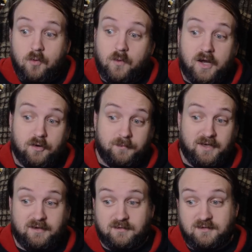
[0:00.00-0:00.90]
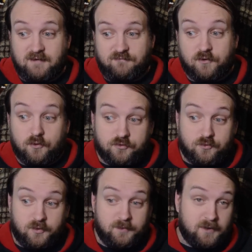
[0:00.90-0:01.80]
while being difficult
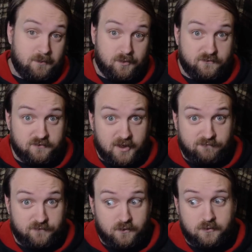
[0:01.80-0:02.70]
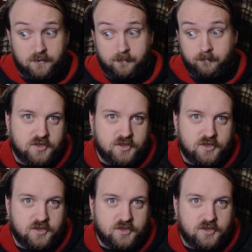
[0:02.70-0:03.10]
to read by most layfolk.